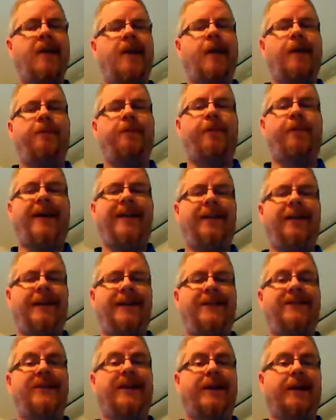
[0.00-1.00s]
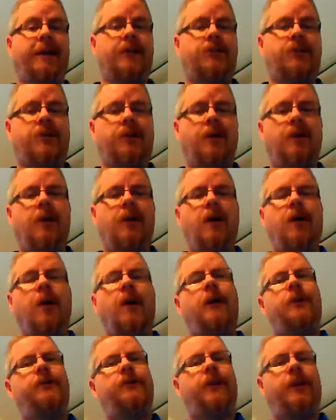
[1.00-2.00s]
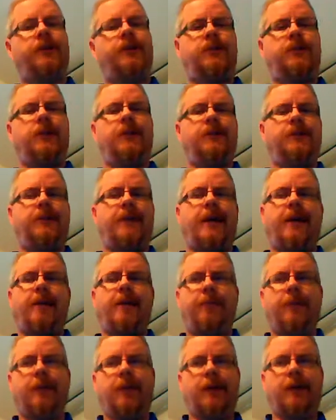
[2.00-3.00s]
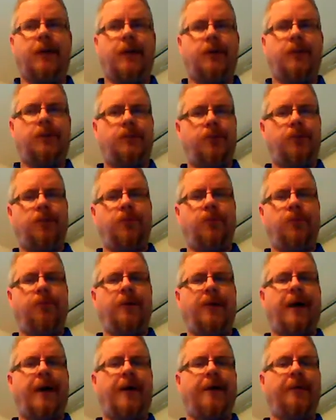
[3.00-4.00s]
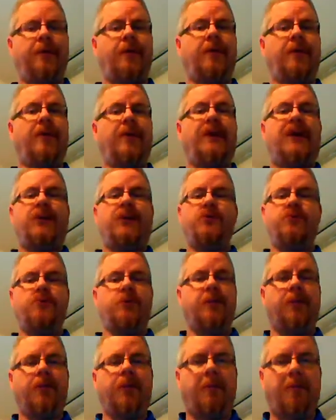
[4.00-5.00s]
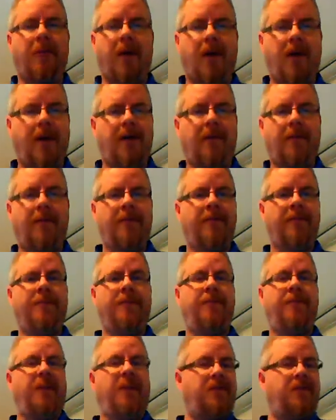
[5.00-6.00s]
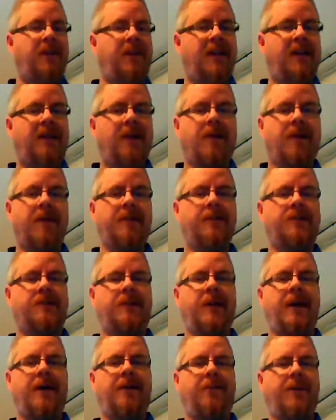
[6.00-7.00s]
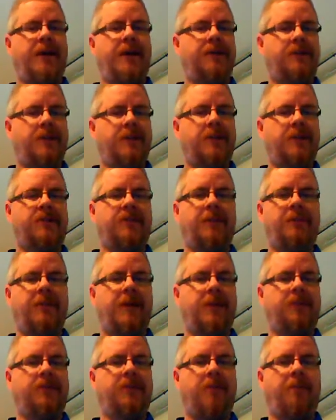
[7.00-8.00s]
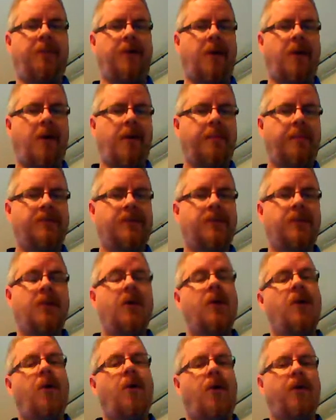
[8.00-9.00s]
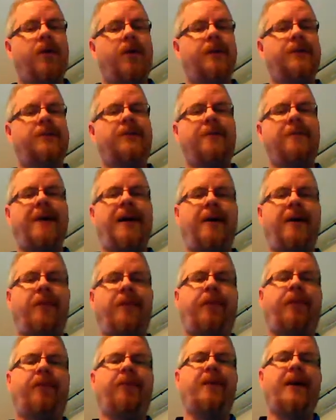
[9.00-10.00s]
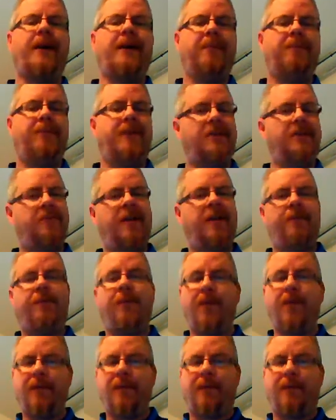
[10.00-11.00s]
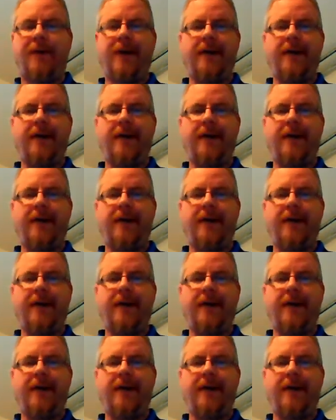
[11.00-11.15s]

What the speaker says: And finally, touch. Touch is that ability to either drill the ball 15 yards downrange into somebody's open arms, or to somehow thread it between 4 or